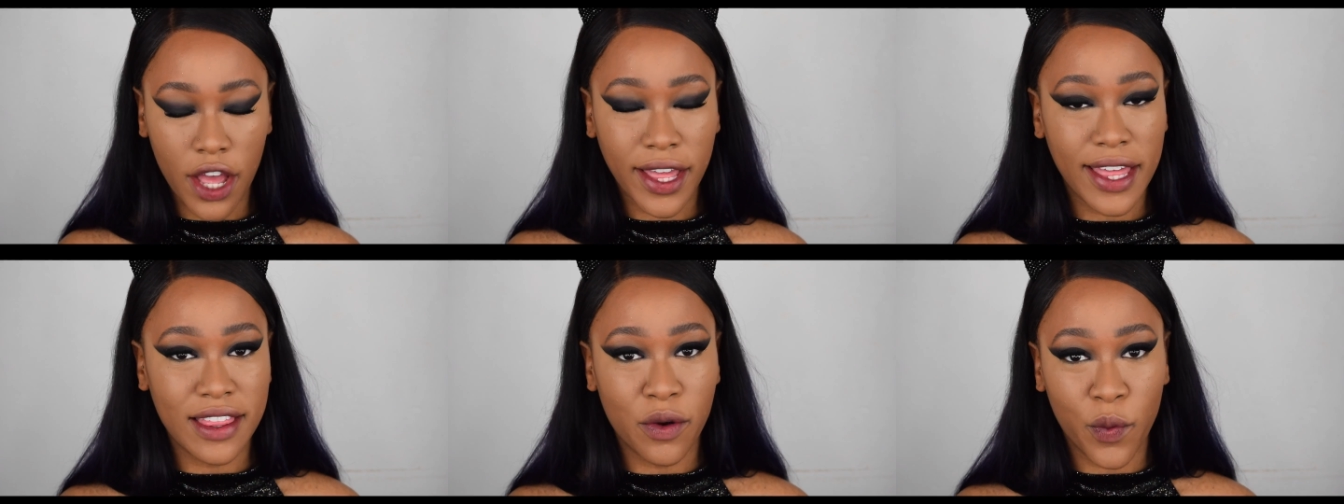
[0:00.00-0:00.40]

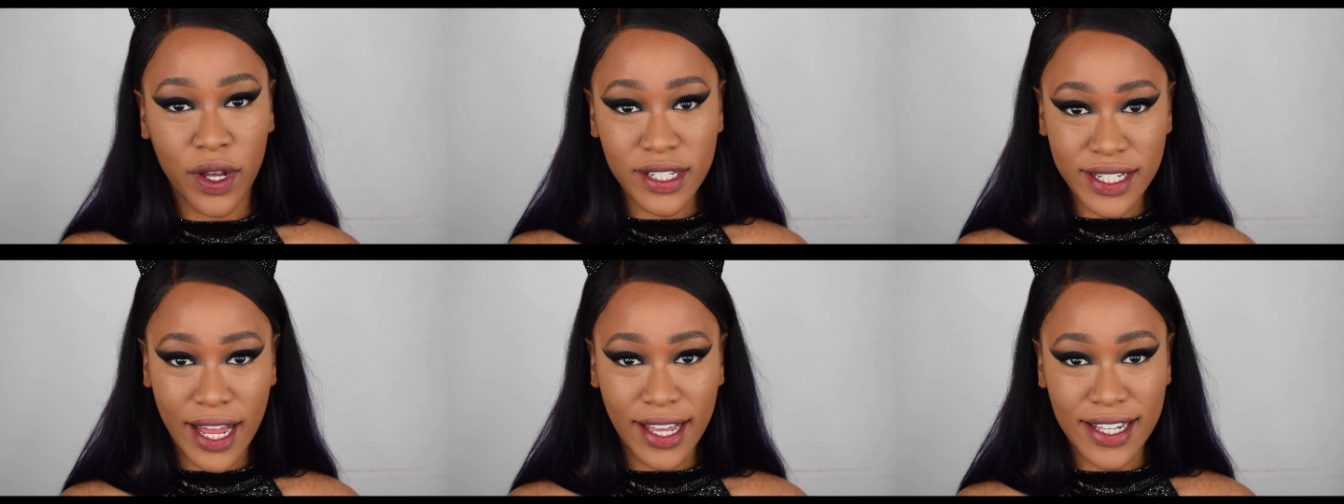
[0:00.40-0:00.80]
Okay, then
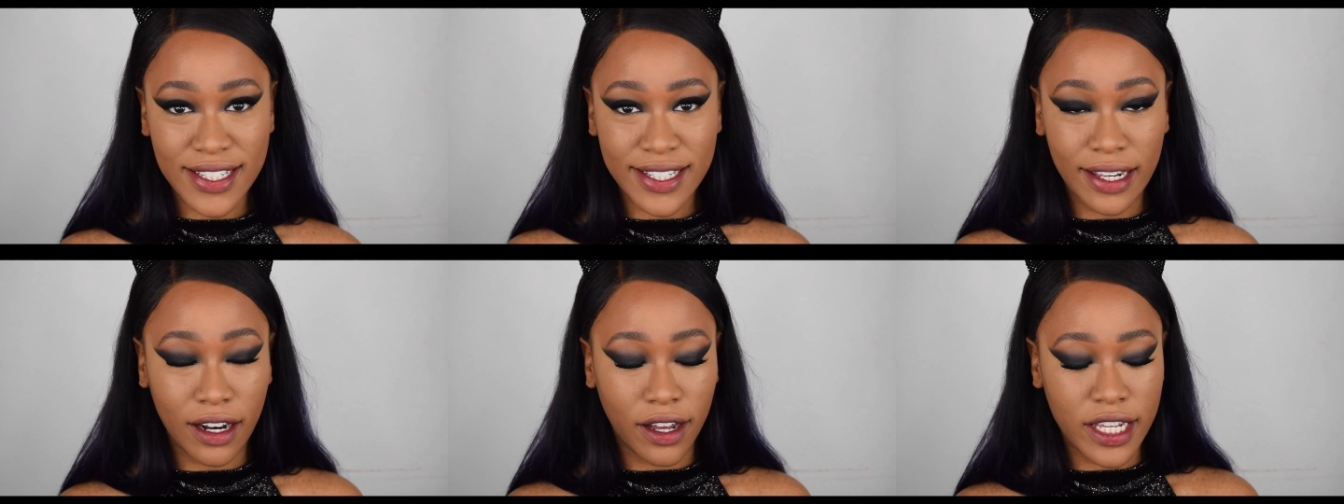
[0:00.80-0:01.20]
once that
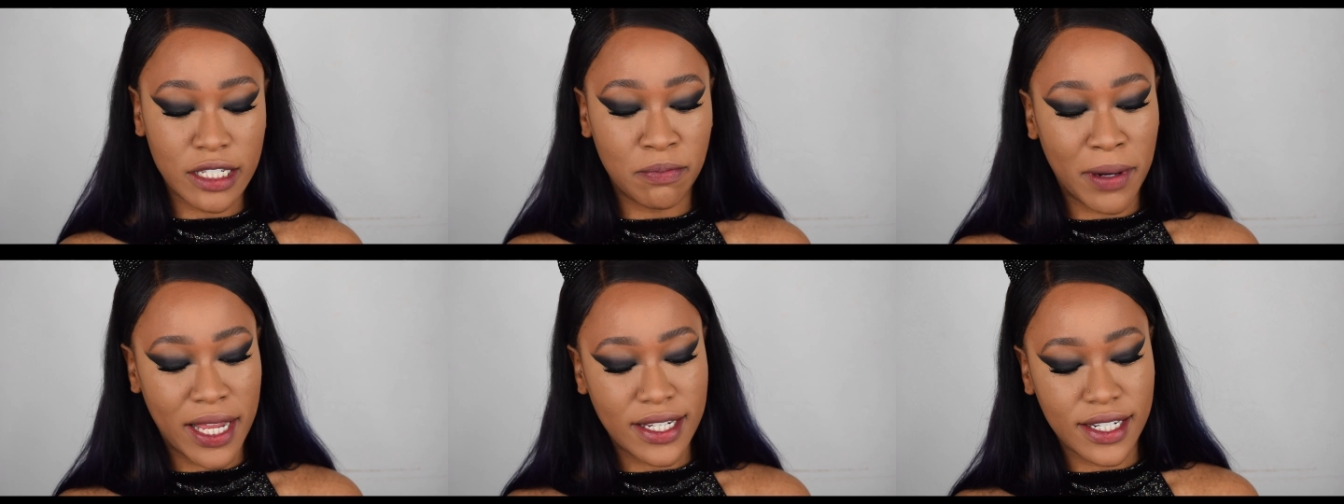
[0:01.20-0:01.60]
concealer
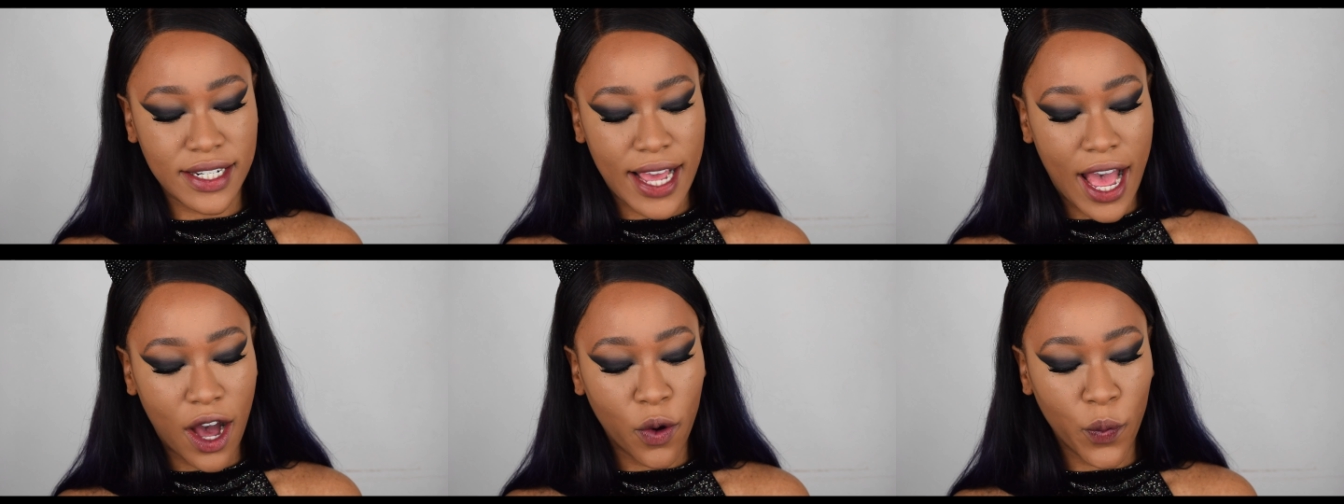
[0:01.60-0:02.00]
is
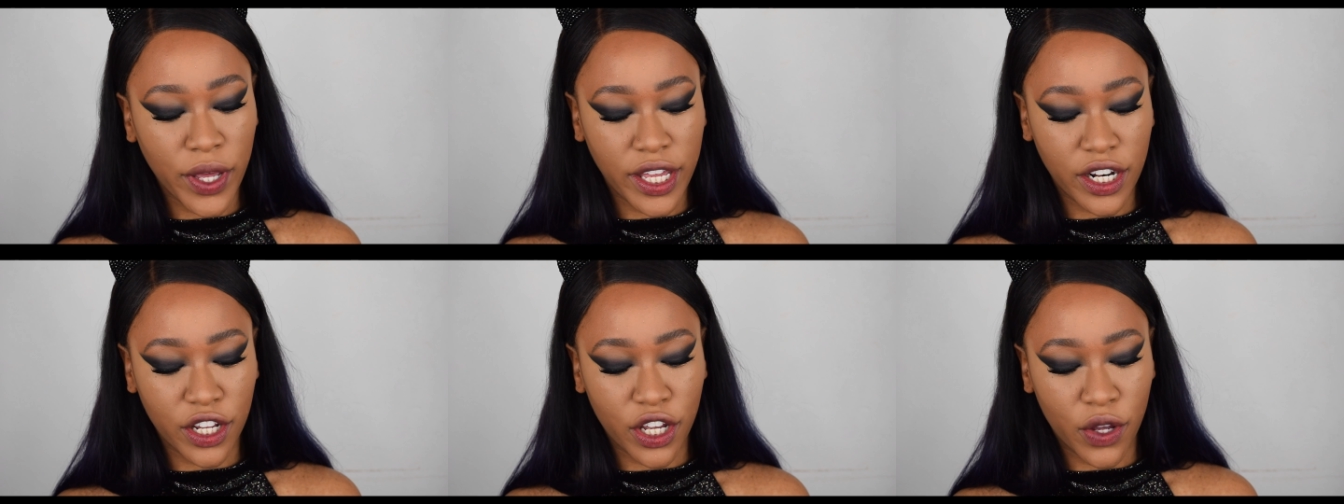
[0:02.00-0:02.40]
blended out, we're
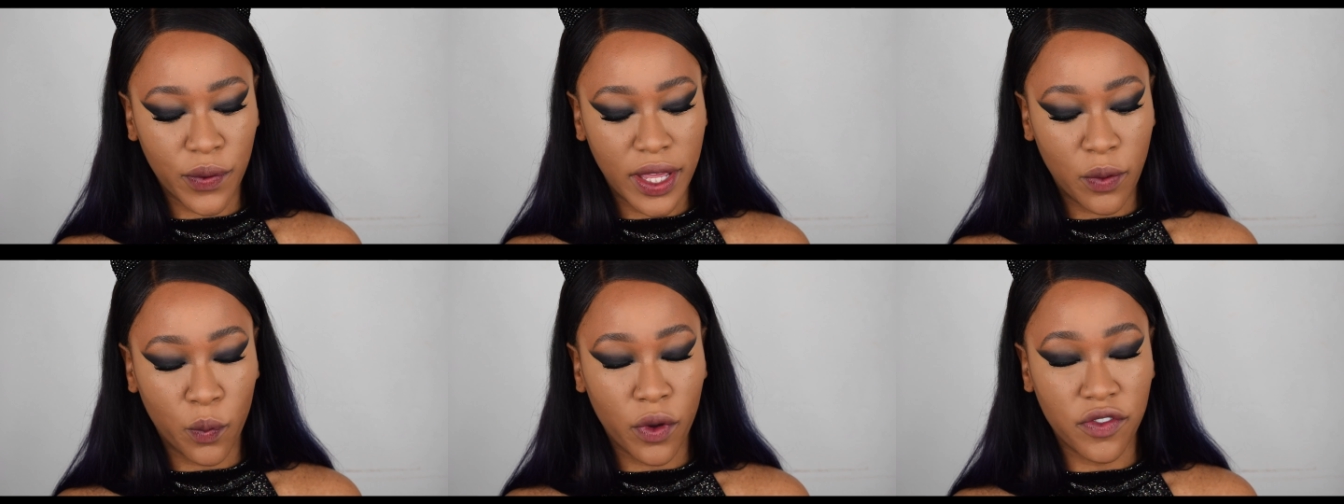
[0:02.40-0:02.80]
gonna go
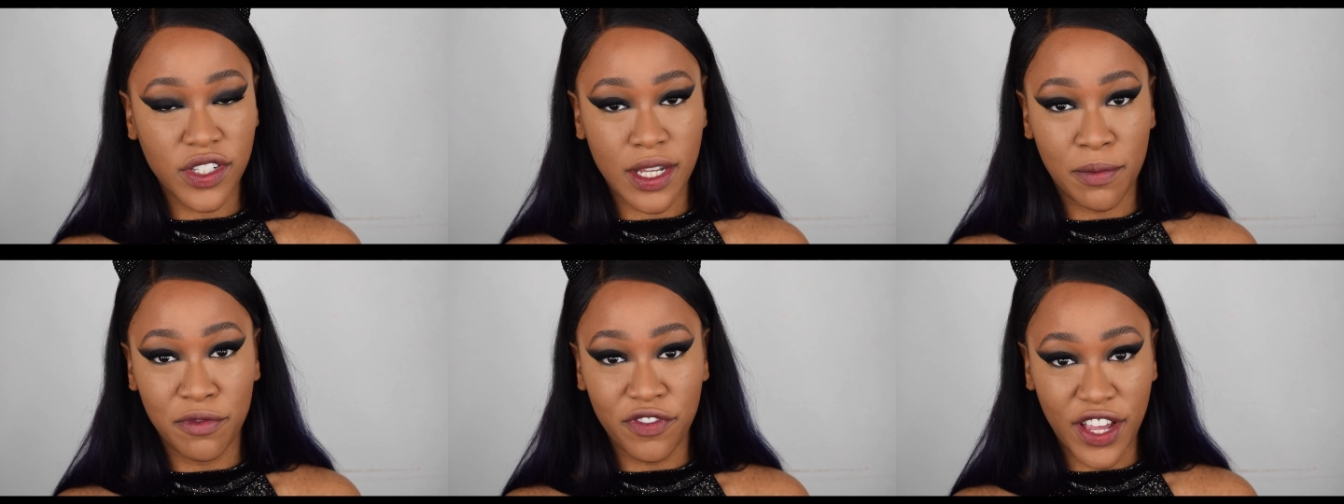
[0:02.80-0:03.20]
in with
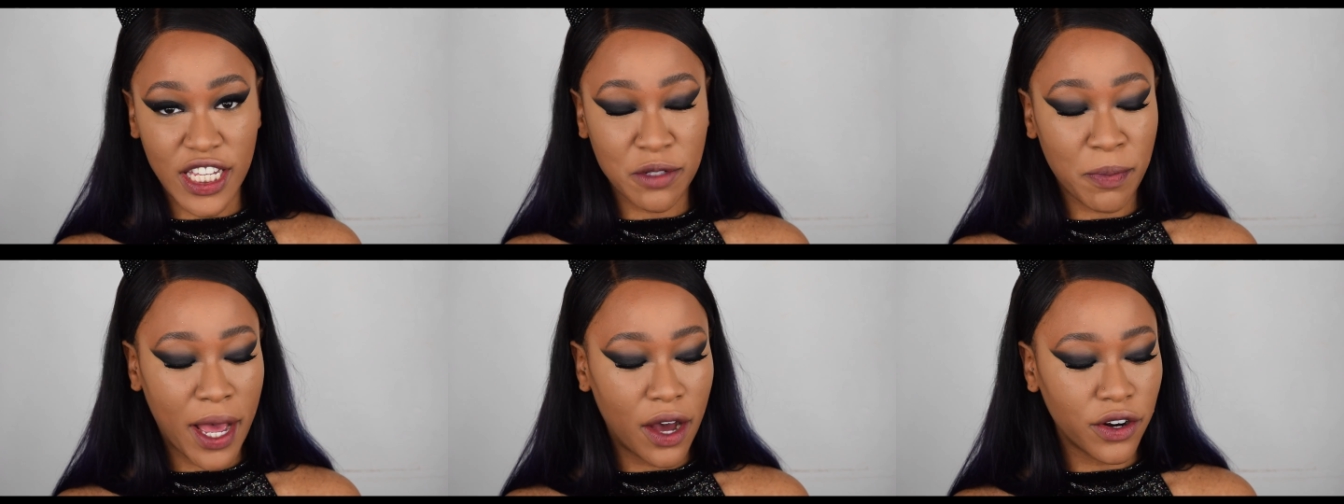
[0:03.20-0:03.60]
some
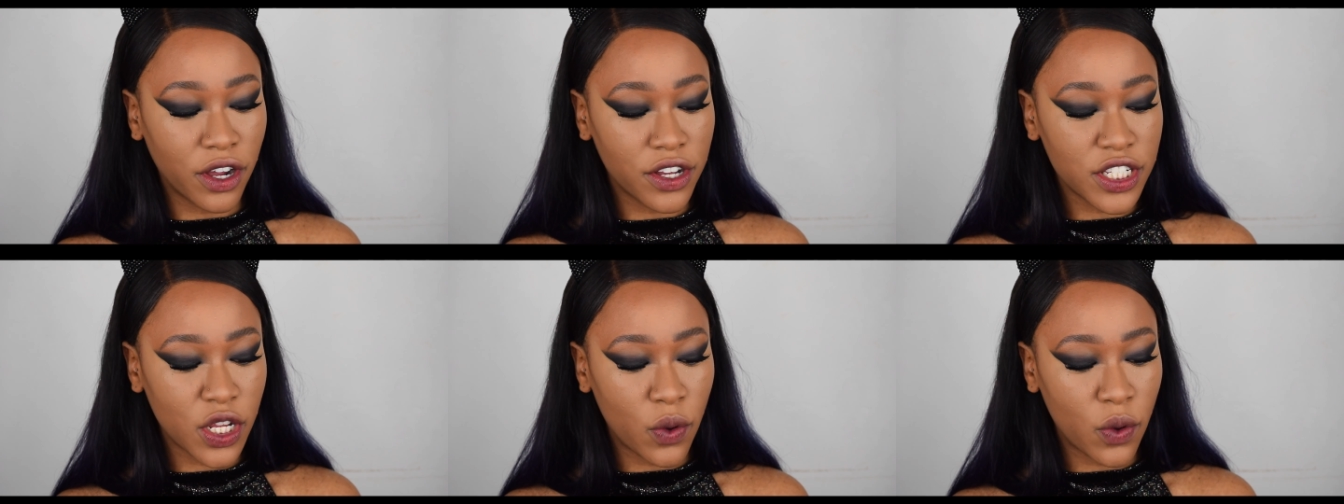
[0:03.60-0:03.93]
face powder.